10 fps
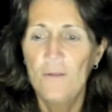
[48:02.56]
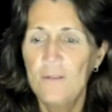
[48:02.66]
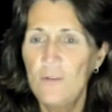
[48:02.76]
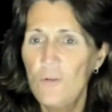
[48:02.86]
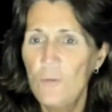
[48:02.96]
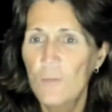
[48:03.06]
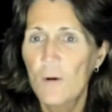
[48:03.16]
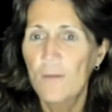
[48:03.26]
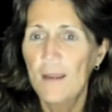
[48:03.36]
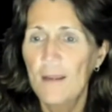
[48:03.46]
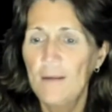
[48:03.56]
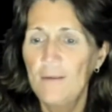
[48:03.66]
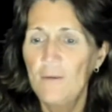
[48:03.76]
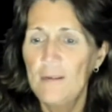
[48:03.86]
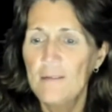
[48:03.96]
since you brought that
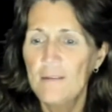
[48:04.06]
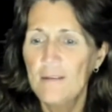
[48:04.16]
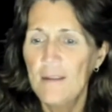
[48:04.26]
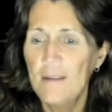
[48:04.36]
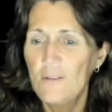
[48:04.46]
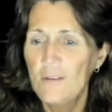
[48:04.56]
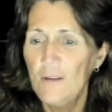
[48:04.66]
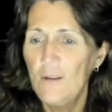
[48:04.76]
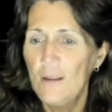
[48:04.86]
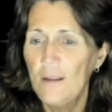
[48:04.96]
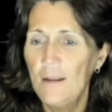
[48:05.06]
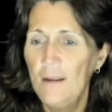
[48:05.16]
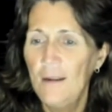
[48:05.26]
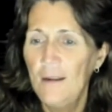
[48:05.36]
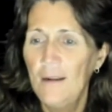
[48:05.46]
to his attention, you can
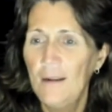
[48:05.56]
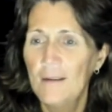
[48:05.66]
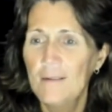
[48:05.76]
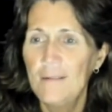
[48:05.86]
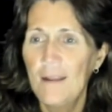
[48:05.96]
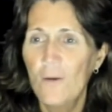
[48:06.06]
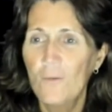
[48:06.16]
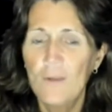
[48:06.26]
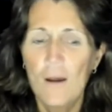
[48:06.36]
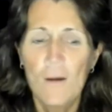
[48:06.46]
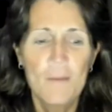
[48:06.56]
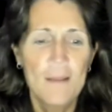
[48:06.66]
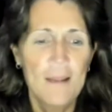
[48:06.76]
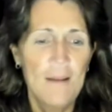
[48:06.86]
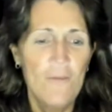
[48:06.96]
stay on top of
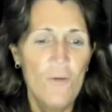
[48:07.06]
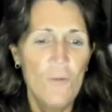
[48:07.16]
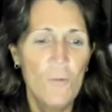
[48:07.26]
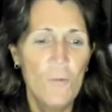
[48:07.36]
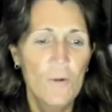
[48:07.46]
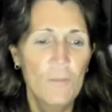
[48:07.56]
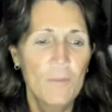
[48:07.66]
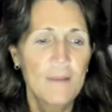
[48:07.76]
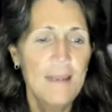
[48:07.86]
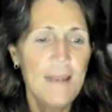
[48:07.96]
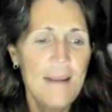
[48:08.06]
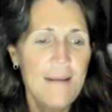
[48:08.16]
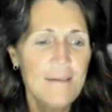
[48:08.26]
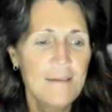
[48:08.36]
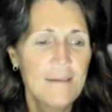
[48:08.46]
that if you will,
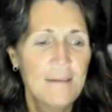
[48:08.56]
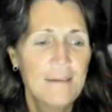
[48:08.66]
please.